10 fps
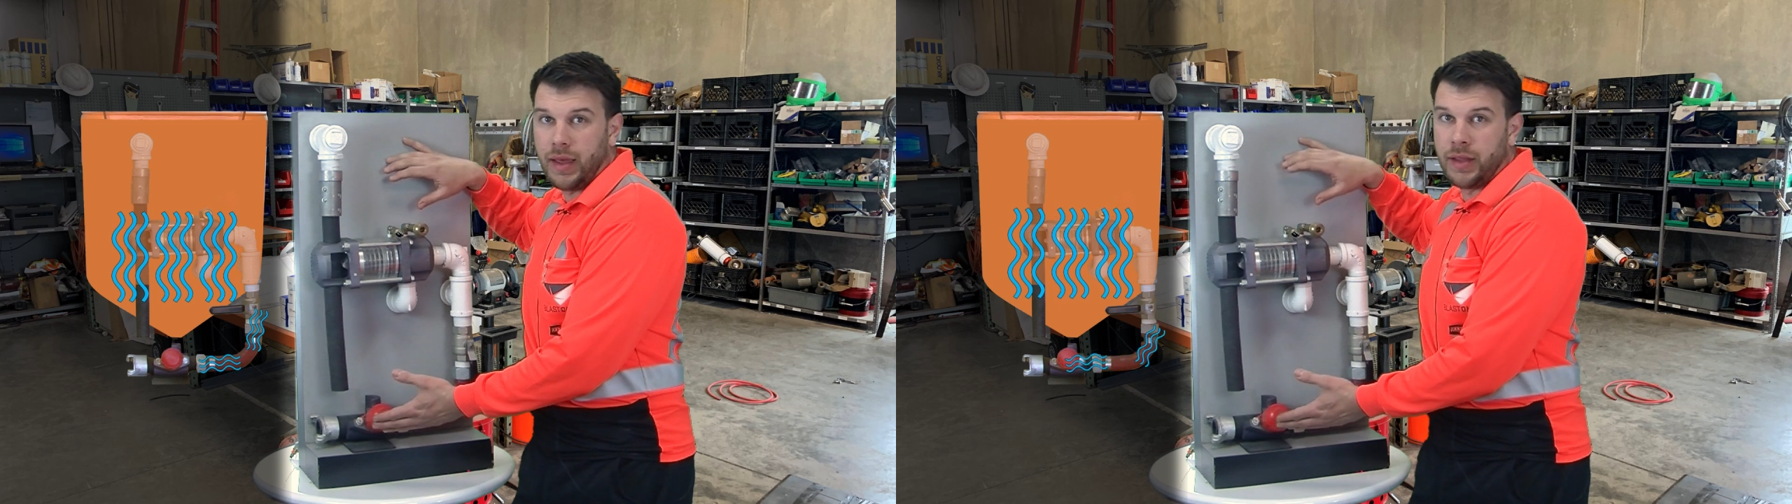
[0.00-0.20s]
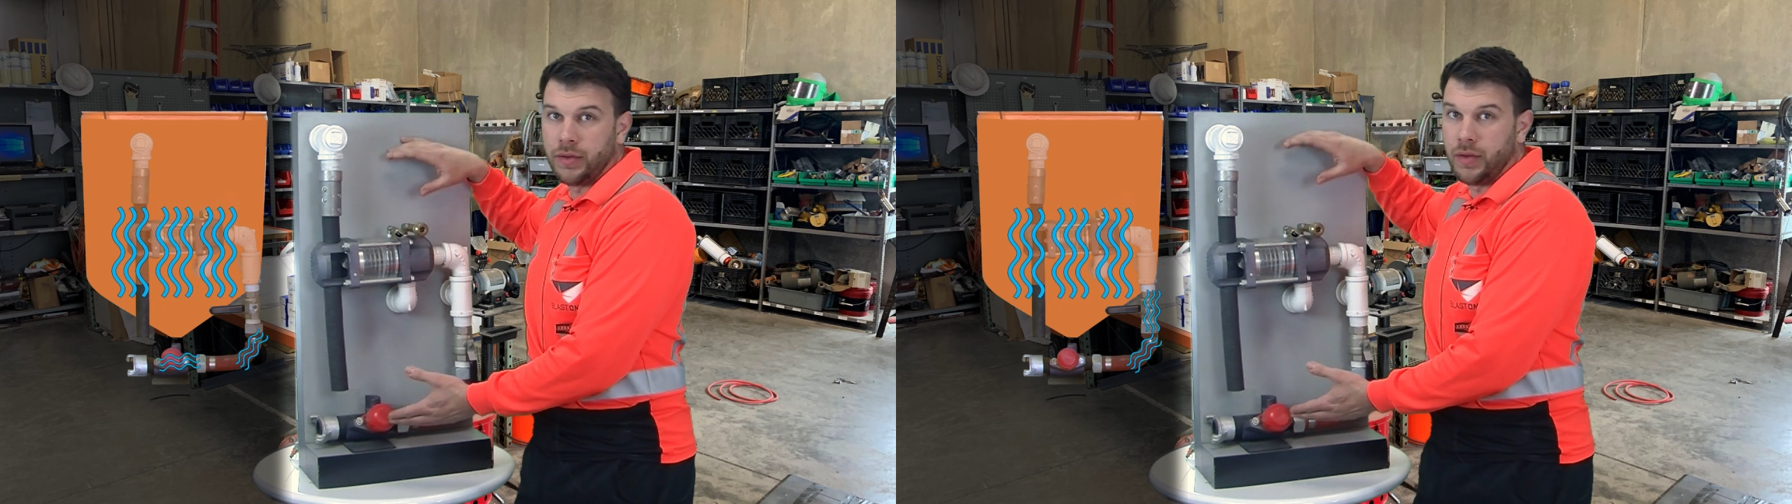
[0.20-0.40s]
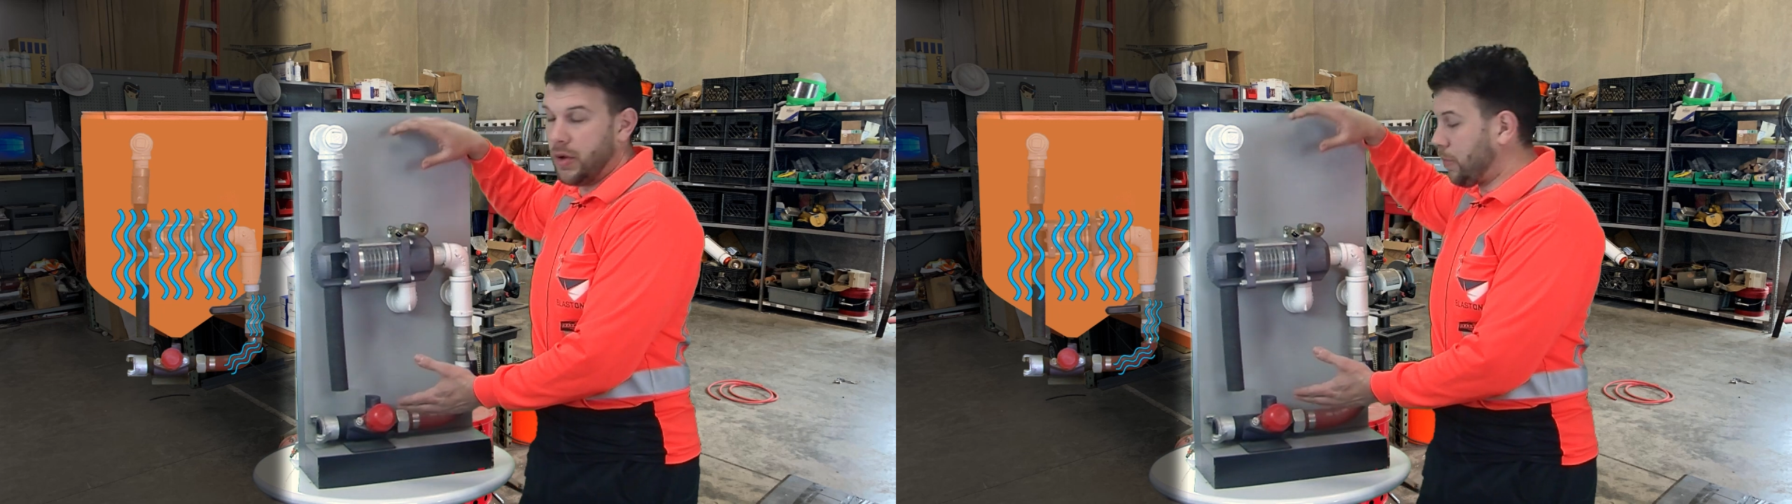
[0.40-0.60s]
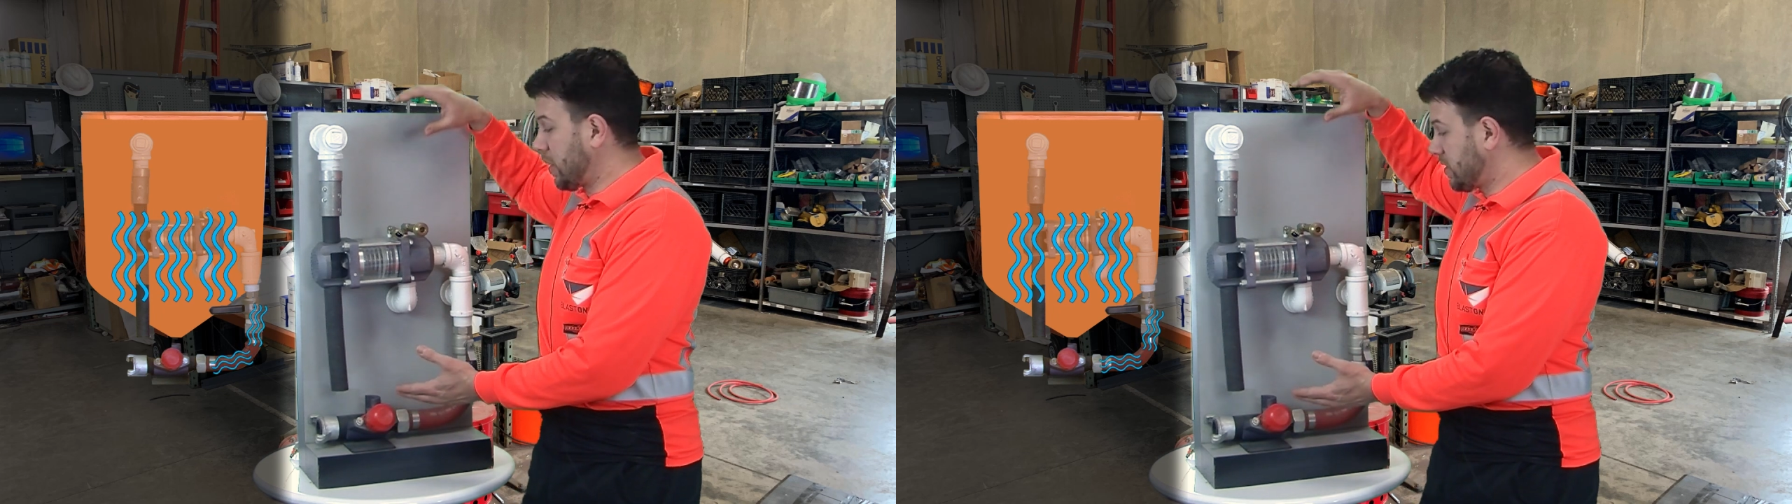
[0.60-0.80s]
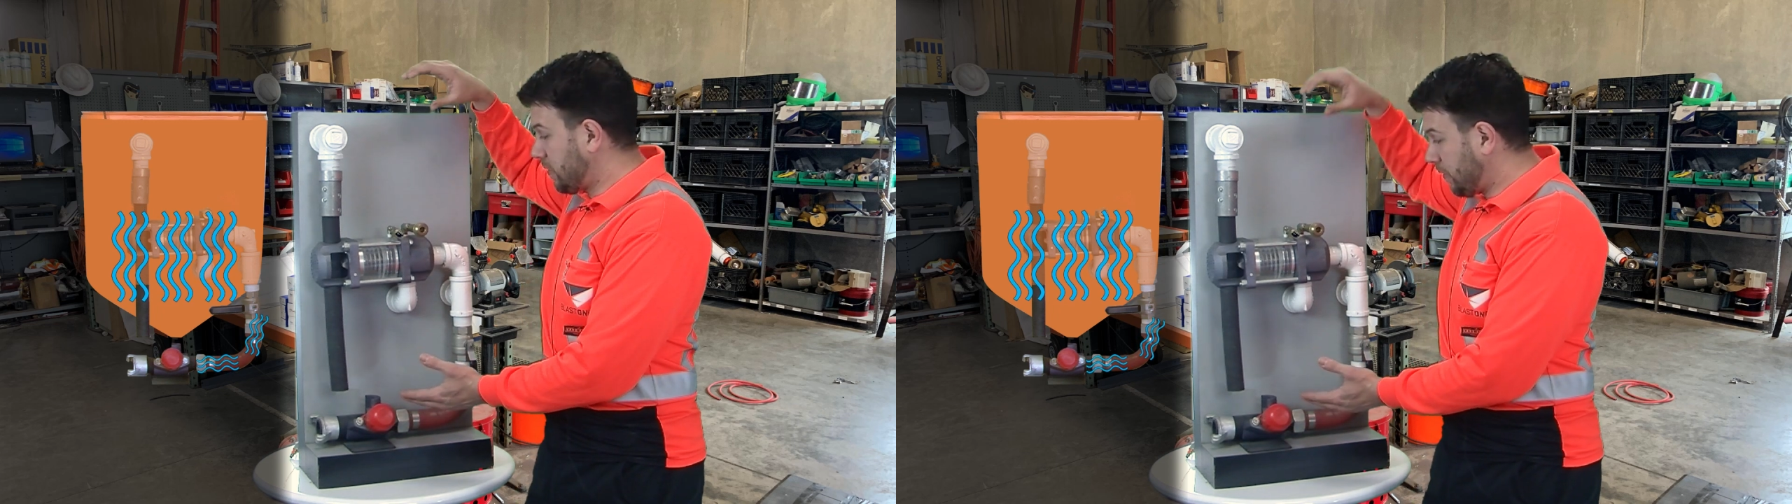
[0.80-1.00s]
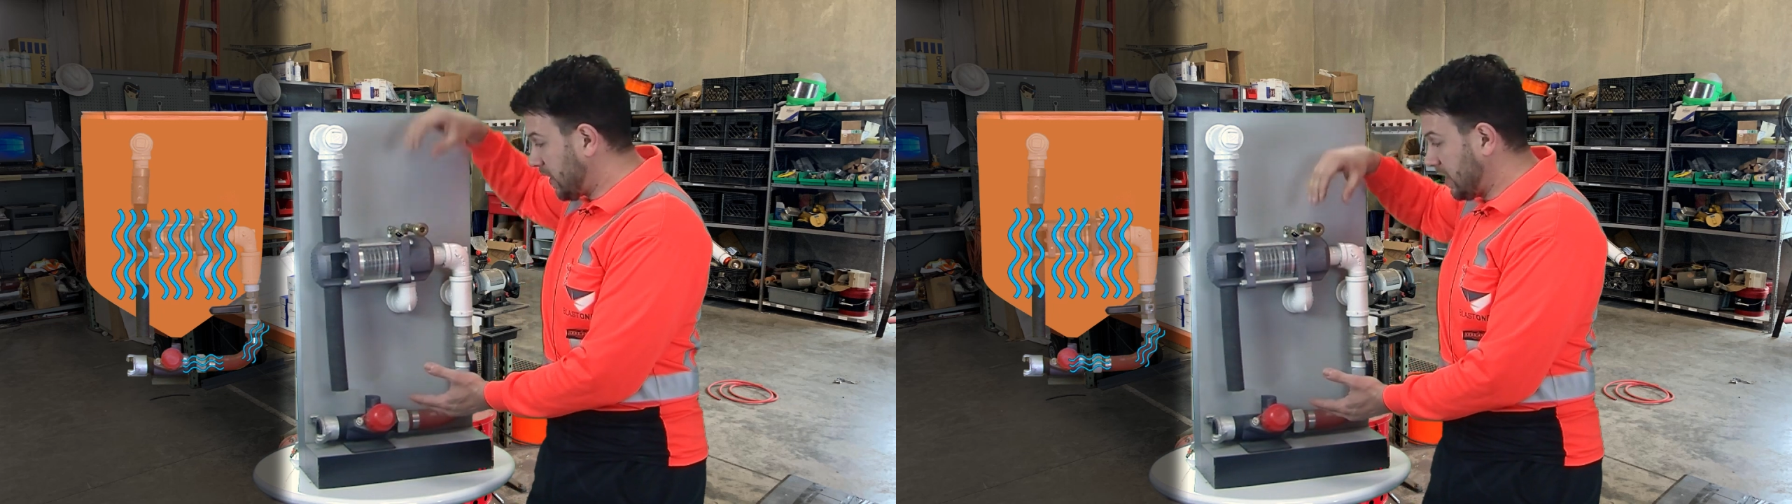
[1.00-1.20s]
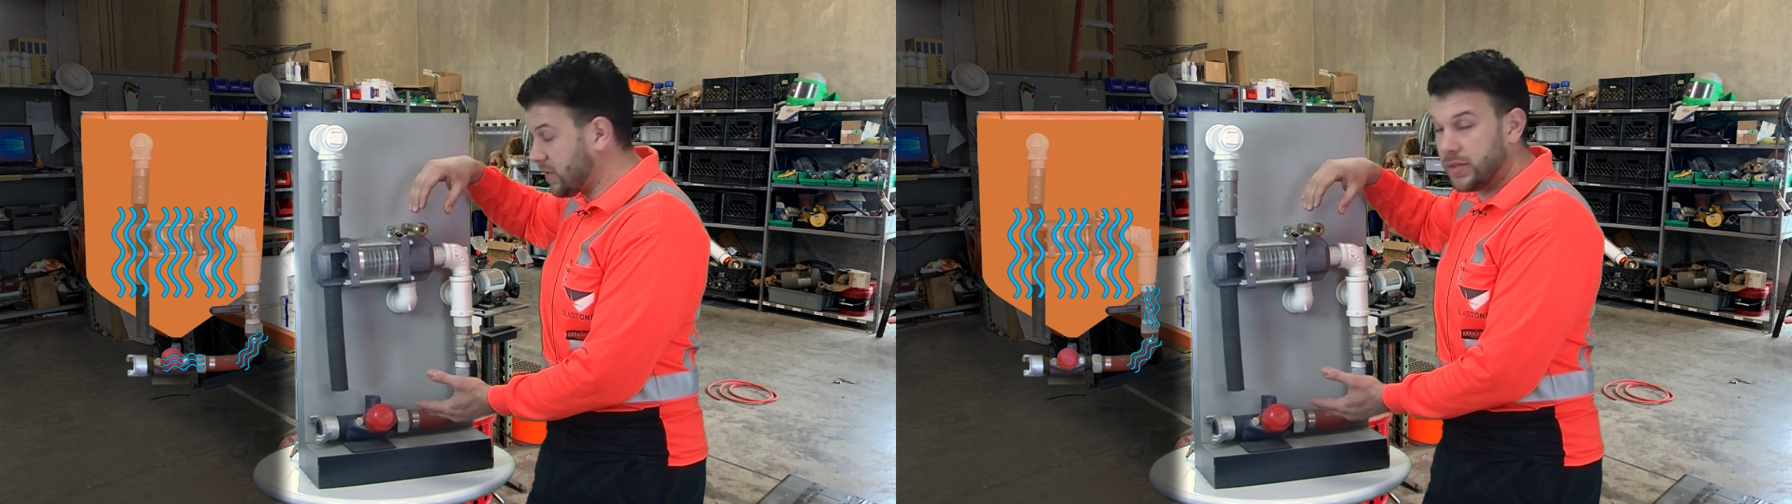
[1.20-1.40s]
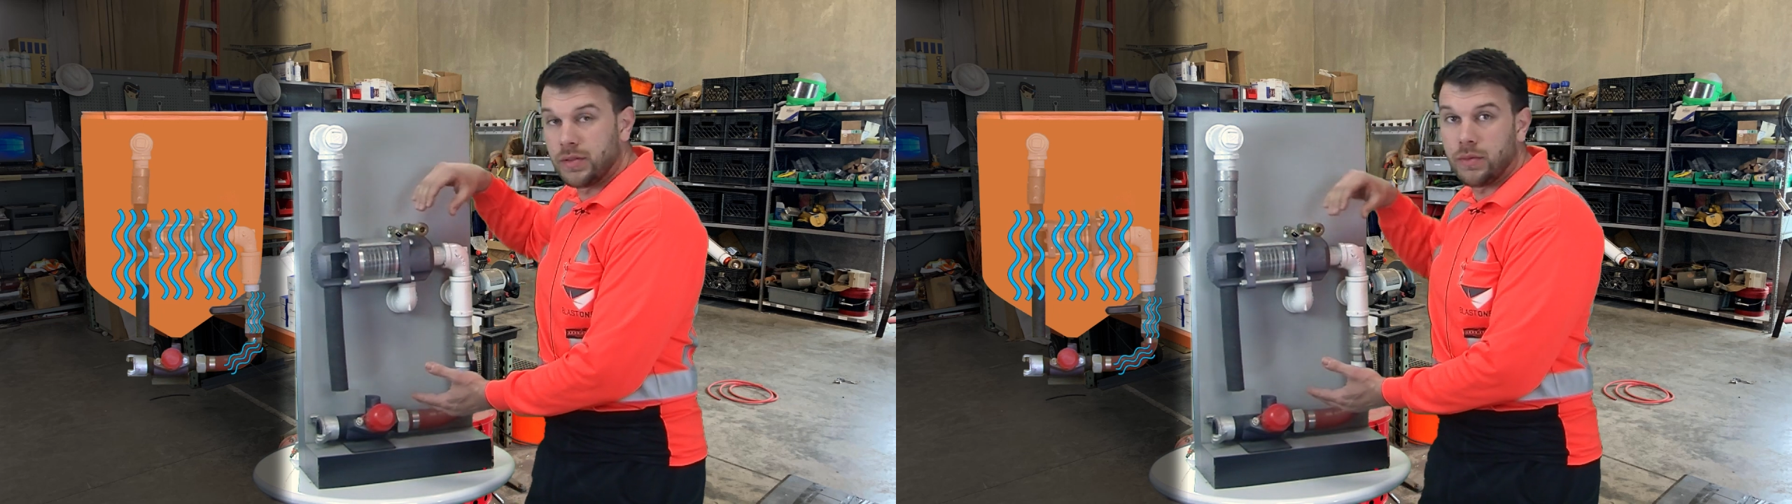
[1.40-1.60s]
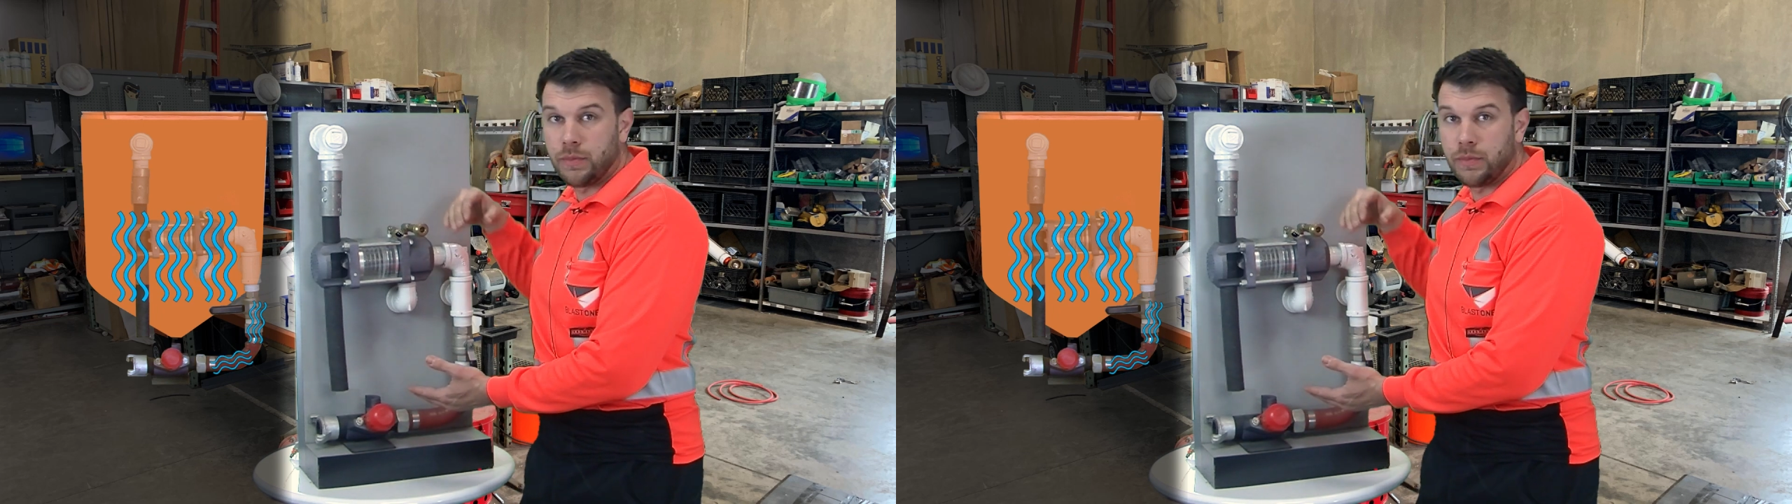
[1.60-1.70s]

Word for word: In abrasive feeds